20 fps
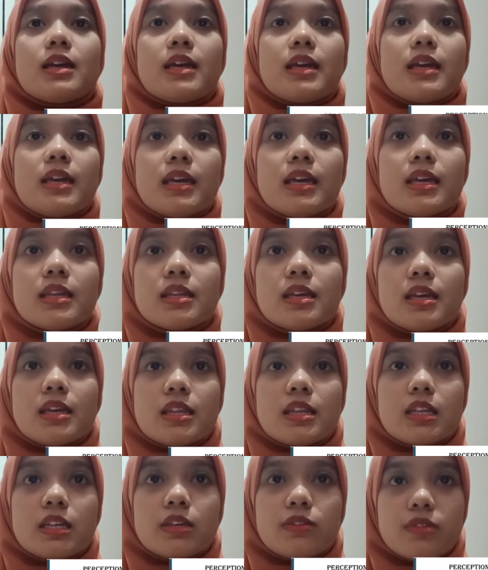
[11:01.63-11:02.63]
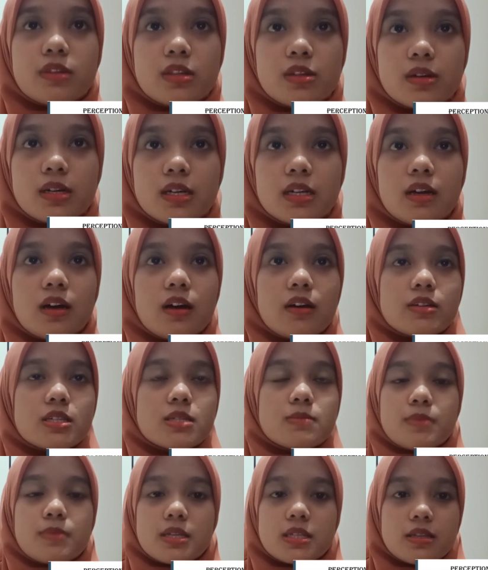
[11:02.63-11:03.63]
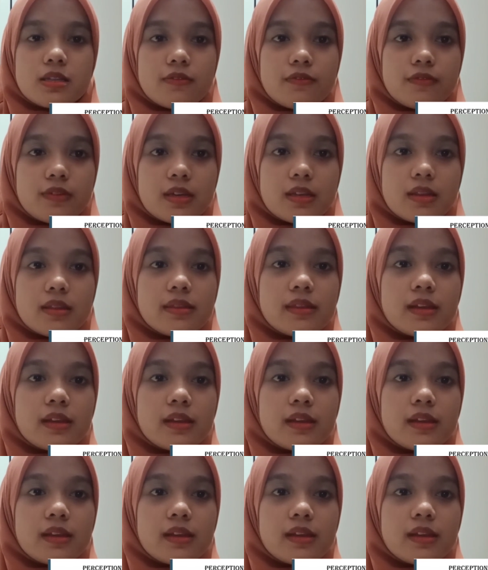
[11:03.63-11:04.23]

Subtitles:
In individual or specific